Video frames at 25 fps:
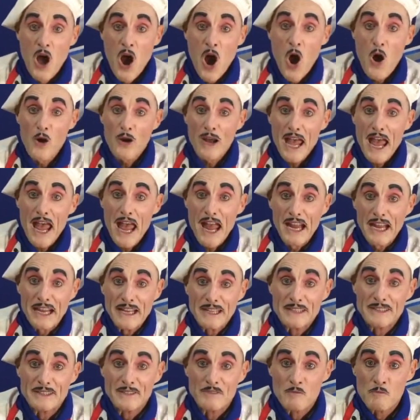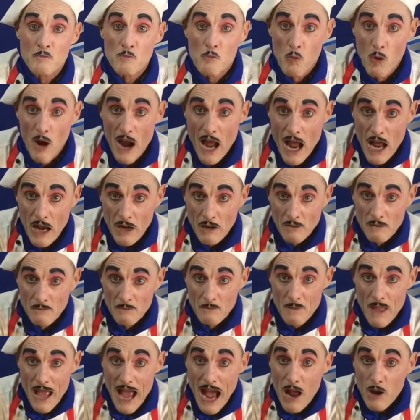Okay, well,
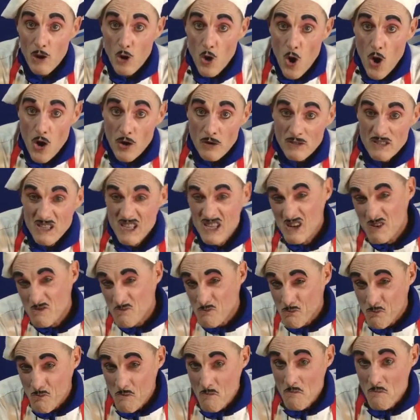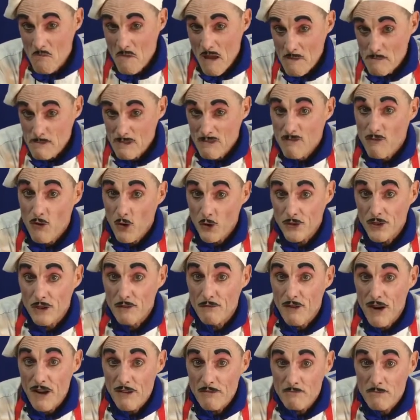how long? Maybe
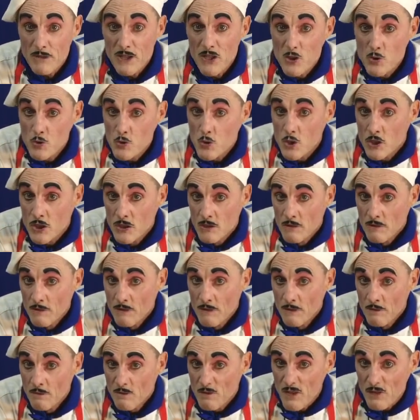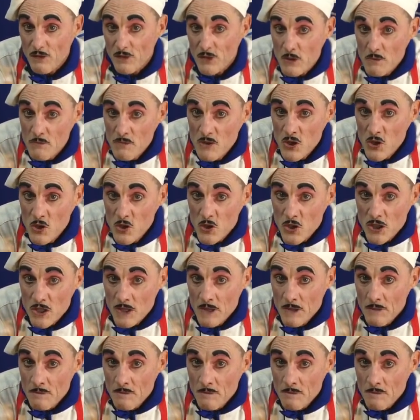45 minutes, 50 minutes.